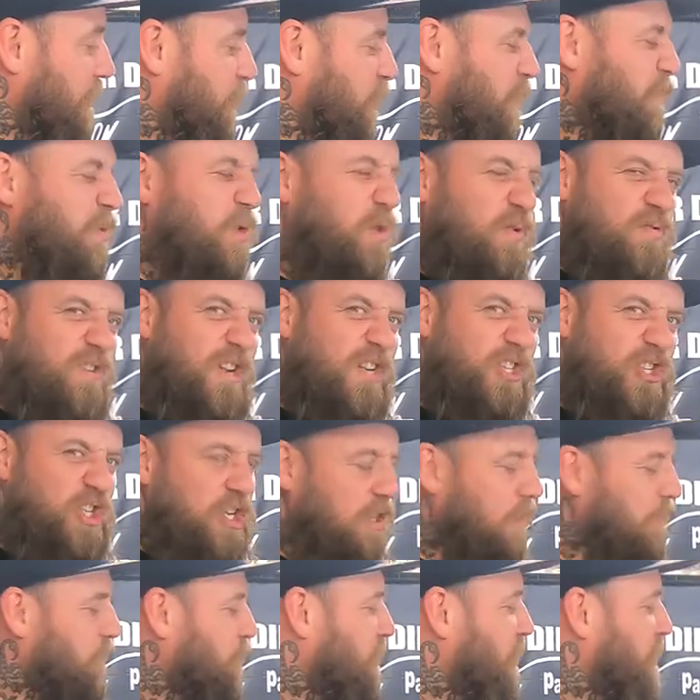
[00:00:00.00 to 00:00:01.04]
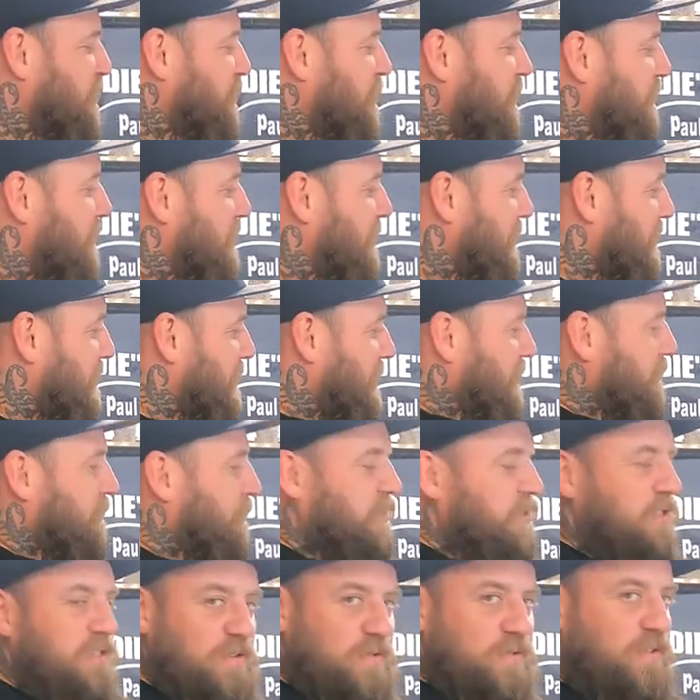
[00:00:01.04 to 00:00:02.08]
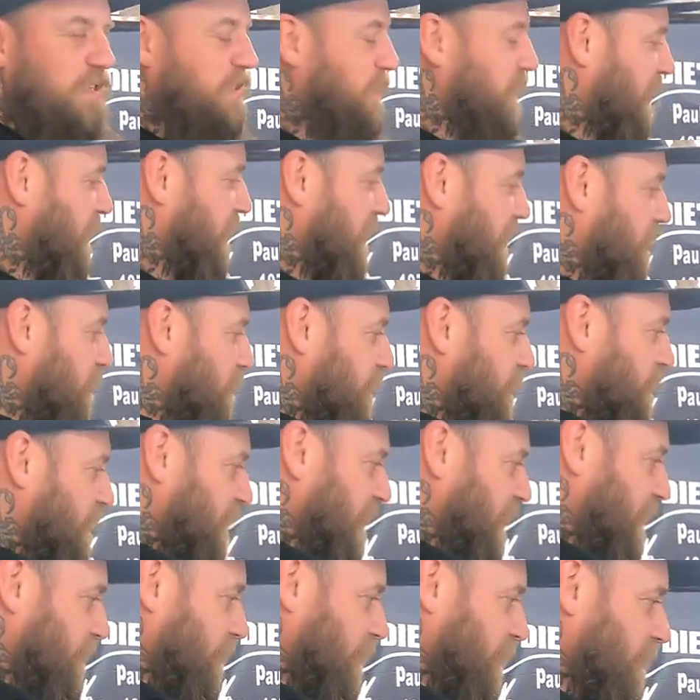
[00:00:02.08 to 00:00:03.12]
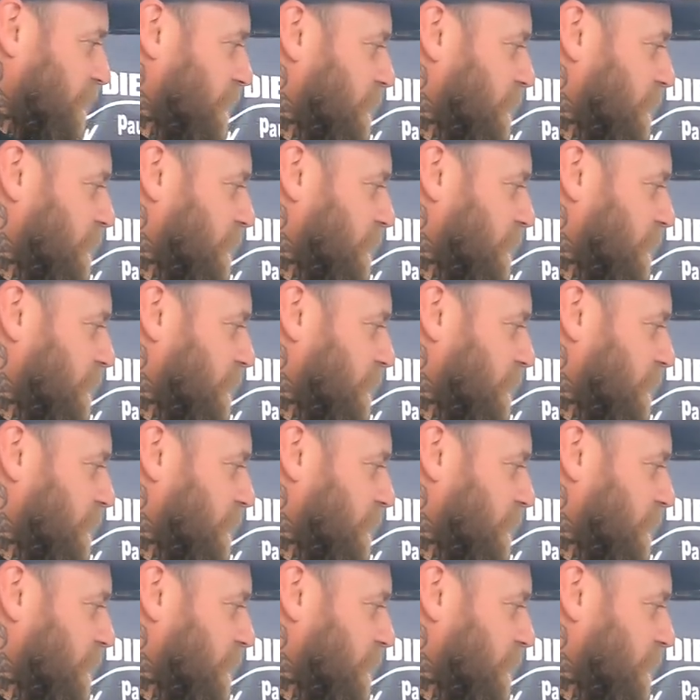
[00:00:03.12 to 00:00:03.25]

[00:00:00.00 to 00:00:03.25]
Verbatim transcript: I got Rachel a little present, which she's already seen it, obviously.